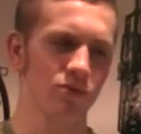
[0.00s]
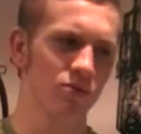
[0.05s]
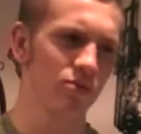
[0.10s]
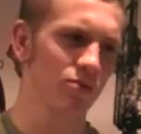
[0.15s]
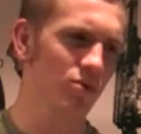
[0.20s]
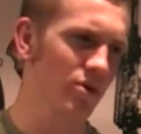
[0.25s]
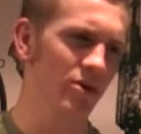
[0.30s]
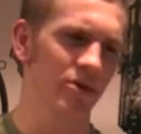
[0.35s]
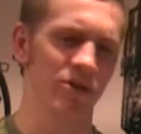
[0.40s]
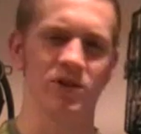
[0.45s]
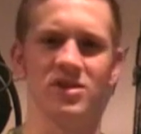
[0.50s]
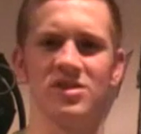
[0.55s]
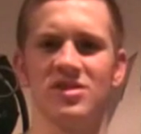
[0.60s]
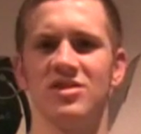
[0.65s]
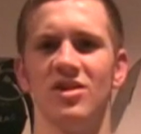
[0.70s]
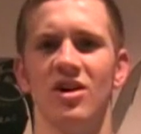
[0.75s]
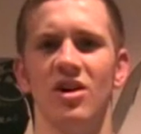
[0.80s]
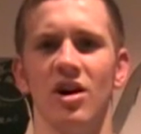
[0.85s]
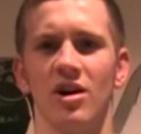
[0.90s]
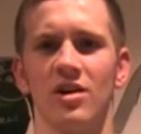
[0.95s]
really
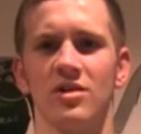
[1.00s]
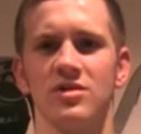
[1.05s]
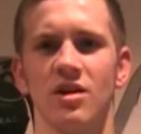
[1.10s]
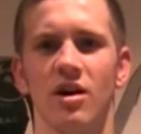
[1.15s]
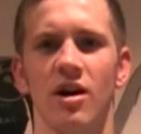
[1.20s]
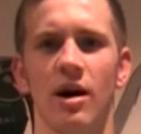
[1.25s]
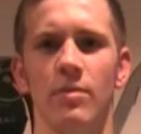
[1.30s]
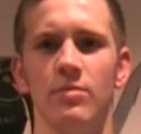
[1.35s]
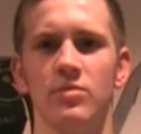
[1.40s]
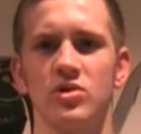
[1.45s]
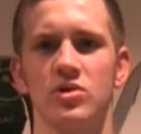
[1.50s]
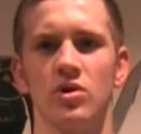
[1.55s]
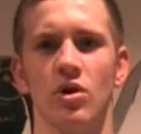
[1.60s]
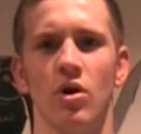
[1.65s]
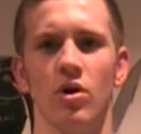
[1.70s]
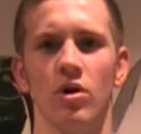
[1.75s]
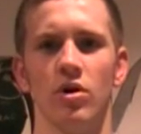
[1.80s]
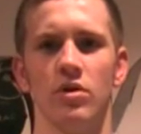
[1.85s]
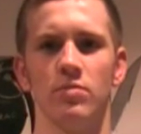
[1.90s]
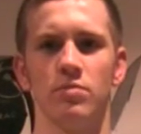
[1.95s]
sucks. I'm
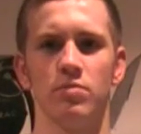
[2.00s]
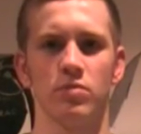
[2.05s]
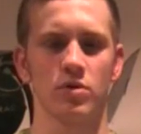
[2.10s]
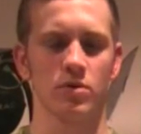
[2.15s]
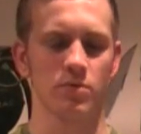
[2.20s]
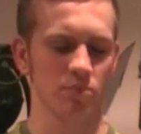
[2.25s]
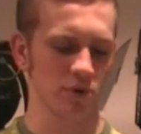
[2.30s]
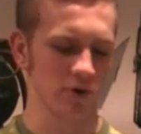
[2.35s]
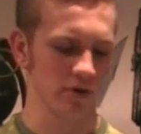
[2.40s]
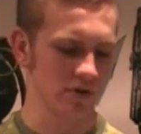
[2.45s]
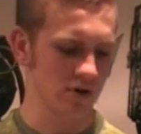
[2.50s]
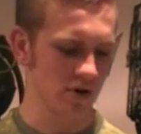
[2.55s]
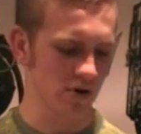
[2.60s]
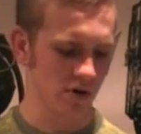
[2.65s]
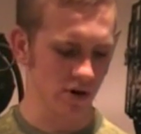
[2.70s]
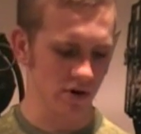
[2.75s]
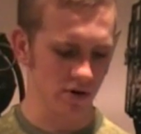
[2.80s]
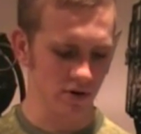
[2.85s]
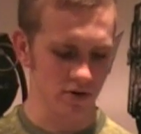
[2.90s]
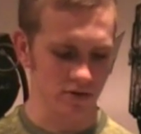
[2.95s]
sorry, but the
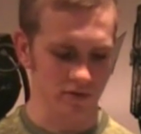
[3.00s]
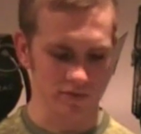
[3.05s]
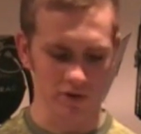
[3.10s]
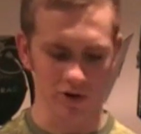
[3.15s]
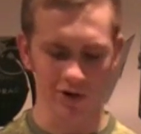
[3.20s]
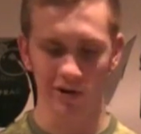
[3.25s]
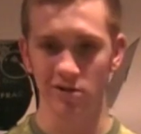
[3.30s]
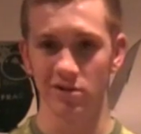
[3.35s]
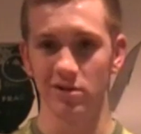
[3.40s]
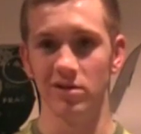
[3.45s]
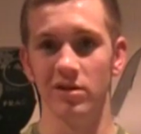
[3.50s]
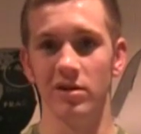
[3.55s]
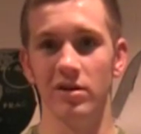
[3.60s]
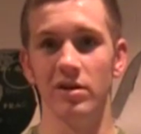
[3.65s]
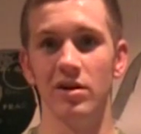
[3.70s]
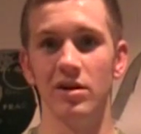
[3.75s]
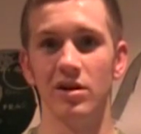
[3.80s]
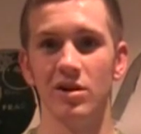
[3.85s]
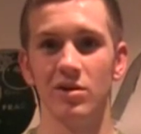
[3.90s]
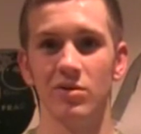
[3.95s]
creators of Fallout did a
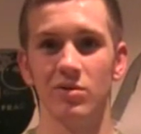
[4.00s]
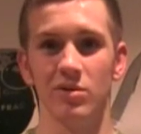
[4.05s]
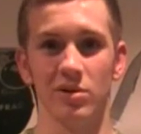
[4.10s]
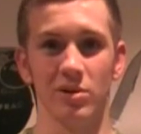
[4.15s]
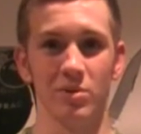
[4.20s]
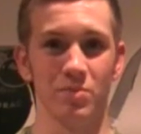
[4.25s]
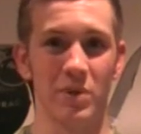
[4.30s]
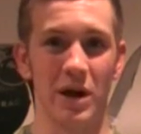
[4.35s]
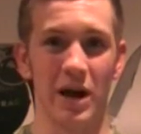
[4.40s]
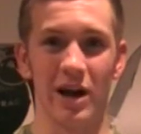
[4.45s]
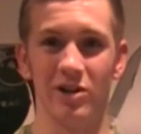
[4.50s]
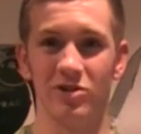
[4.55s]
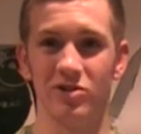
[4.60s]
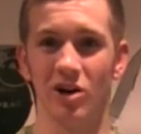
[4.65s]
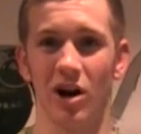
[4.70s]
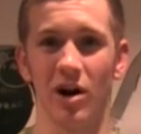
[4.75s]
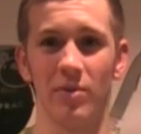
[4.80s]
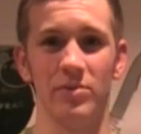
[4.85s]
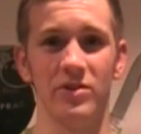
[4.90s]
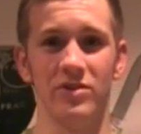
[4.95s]
really bad
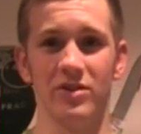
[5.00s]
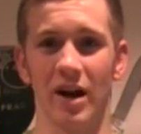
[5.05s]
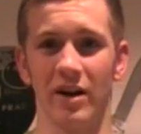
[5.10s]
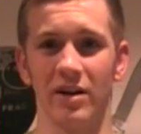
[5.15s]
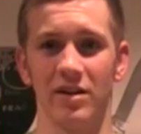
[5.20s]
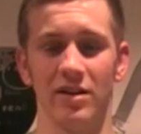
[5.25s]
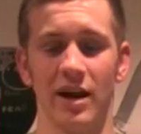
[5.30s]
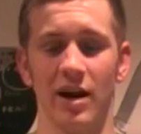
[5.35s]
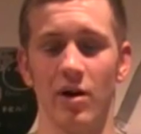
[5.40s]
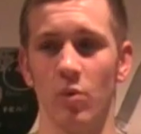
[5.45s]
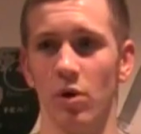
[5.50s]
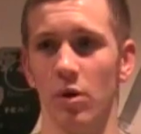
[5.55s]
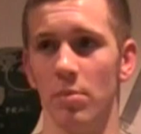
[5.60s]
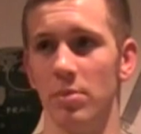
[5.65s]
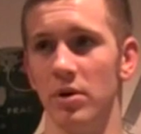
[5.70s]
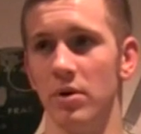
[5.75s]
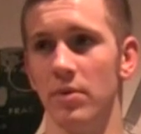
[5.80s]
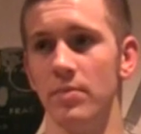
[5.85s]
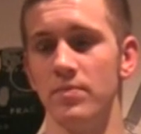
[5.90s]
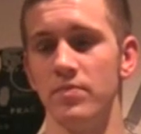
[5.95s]
job designing that
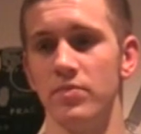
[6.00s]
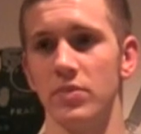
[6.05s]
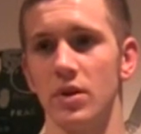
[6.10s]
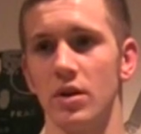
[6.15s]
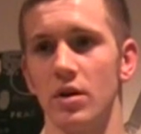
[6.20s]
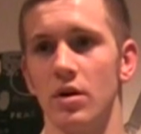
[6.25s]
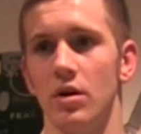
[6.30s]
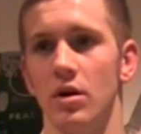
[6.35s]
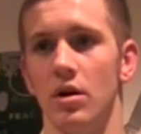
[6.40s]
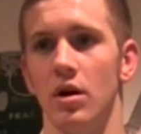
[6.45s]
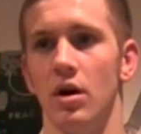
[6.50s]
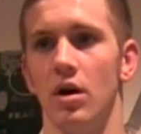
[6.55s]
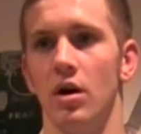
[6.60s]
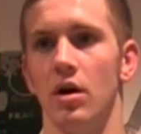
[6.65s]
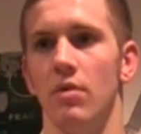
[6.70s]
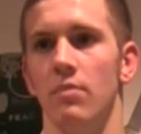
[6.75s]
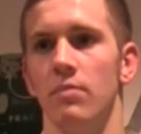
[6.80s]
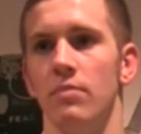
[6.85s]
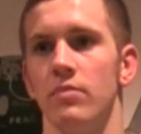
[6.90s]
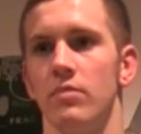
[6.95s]
weapon.
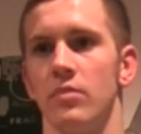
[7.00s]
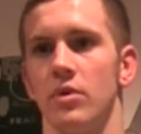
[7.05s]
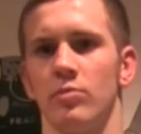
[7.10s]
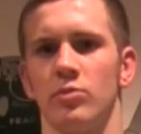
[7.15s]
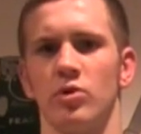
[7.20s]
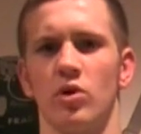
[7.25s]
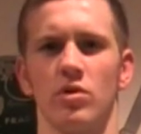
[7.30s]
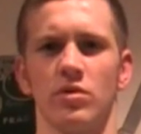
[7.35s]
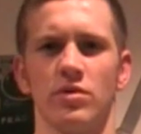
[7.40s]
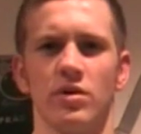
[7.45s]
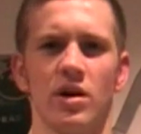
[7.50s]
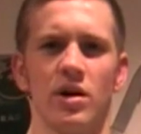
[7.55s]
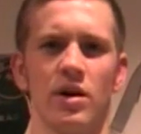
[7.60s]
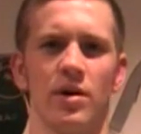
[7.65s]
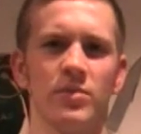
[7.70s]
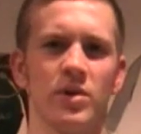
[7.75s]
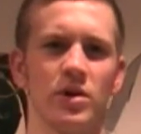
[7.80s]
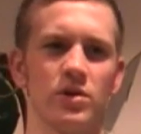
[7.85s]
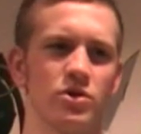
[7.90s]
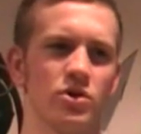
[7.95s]
I'm
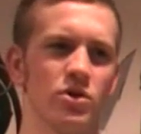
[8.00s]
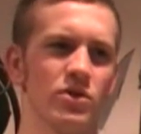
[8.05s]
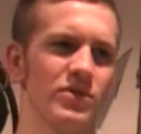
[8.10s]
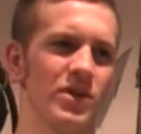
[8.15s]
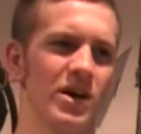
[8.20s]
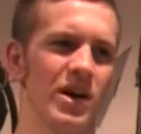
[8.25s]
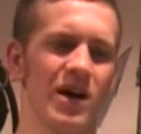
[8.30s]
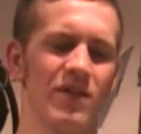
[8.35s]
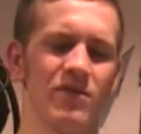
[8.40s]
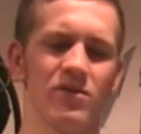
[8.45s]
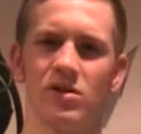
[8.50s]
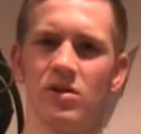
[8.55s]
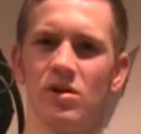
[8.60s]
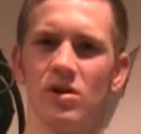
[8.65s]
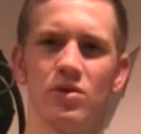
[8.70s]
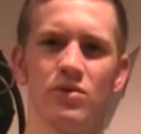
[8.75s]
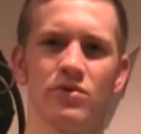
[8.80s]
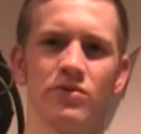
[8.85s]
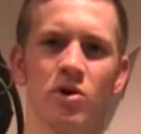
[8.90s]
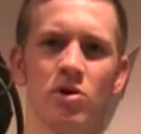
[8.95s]
not sure if they have it in
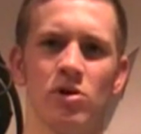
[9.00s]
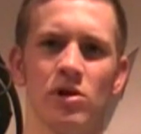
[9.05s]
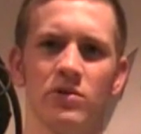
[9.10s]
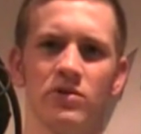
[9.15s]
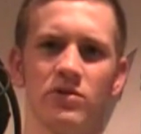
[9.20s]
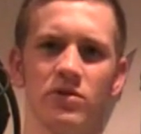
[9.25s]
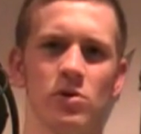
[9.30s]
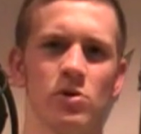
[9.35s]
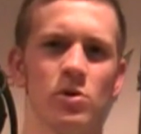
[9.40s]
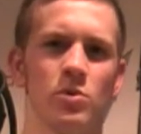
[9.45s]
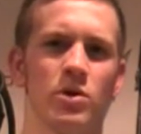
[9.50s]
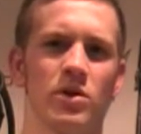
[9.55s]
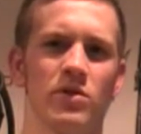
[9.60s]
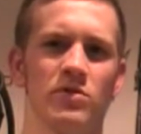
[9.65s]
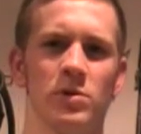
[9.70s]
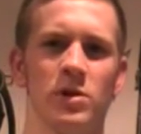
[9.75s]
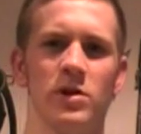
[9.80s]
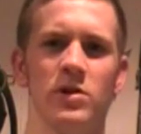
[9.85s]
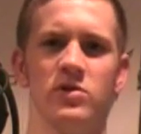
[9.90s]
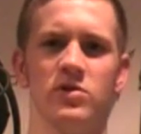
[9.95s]
other Fallouts. The only one I've
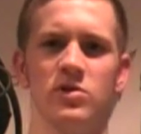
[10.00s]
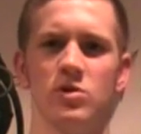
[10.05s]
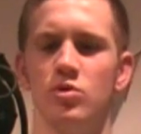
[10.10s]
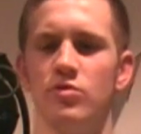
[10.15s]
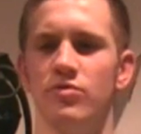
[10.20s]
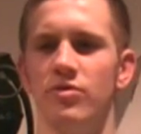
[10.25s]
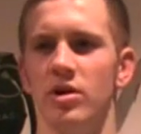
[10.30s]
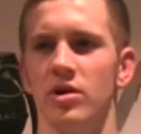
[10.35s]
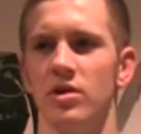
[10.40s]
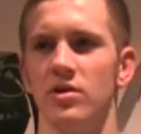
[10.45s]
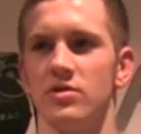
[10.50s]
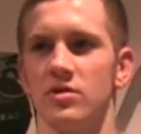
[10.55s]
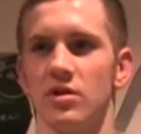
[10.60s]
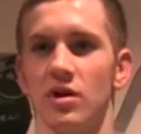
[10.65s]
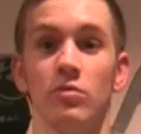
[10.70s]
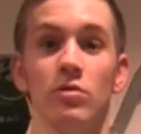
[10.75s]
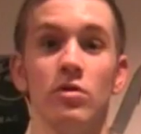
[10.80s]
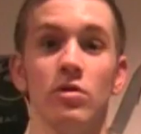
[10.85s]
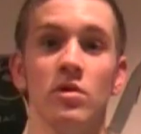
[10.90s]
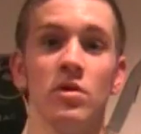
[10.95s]
played is New Vegas. I
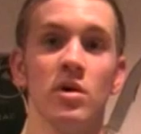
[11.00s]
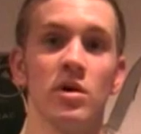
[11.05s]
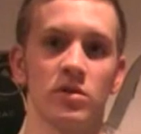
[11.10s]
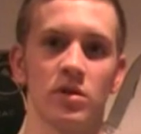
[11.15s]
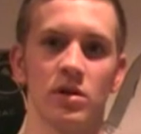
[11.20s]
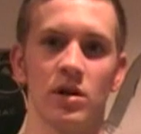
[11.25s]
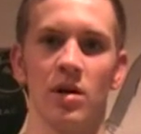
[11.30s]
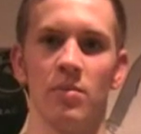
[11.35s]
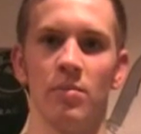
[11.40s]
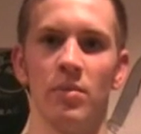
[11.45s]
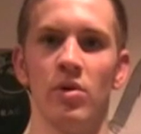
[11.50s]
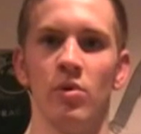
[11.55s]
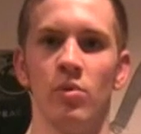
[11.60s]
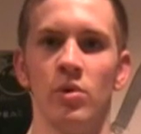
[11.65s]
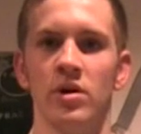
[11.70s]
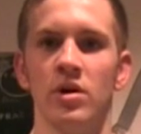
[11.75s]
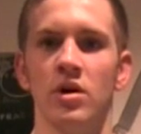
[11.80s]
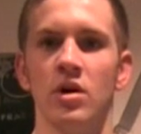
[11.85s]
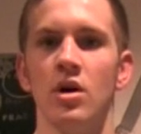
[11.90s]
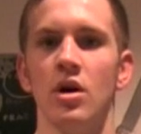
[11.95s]
really like the game, by the
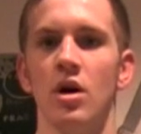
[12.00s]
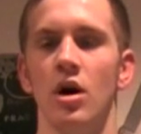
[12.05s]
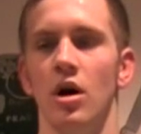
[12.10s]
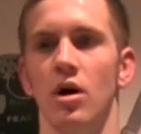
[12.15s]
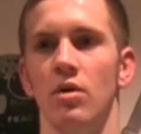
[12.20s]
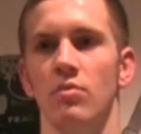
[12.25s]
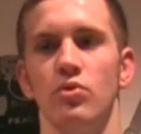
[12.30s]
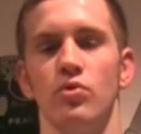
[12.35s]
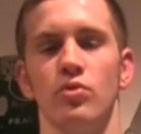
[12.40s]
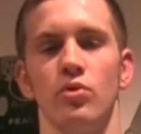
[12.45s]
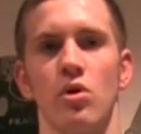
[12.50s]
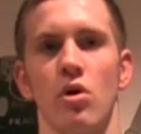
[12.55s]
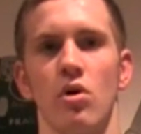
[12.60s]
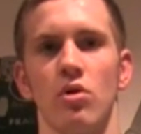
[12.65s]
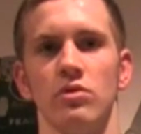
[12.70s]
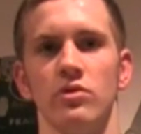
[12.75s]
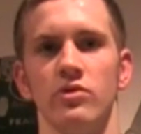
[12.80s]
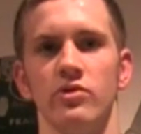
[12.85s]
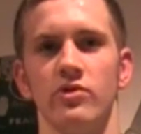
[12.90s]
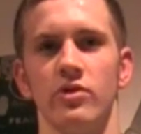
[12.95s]
way.
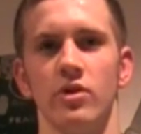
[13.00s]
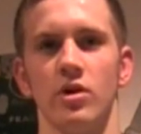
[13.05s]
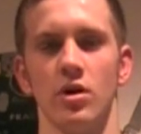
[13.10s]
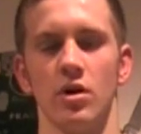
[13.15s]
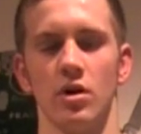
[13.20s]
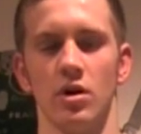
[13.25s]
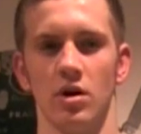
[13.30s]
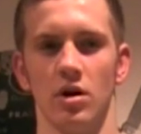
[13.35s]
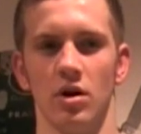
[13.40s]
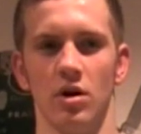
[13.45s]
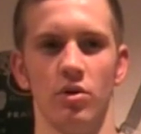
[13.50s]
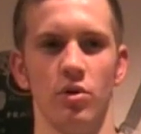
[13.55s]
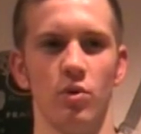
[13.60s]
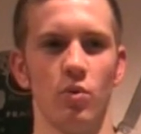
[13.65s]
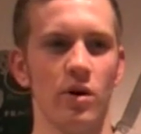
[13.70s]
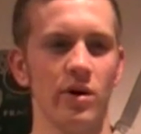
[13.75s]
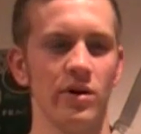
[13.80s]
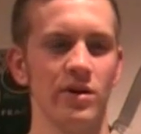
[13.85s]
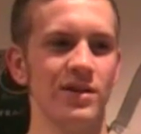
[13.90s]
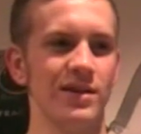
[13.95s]
Regardless, the
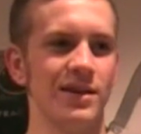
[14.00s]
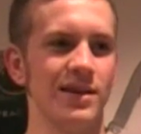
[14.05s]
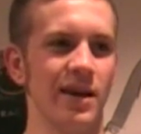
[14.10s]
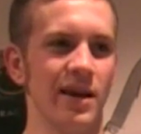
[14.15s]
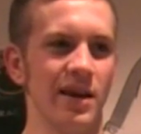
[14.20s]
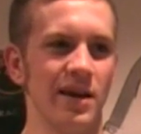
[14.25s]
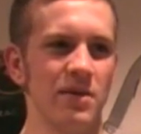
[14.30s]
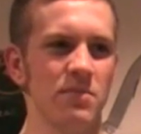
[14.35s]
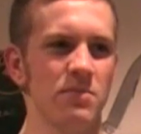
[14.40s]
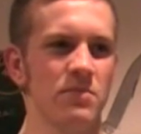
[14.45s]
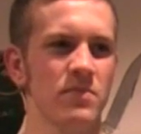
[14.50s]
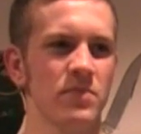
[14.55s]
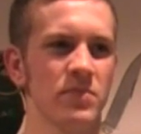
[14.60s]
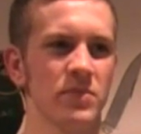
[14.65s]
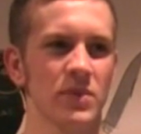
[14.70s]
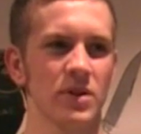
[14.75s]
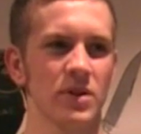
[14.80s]
one in the game,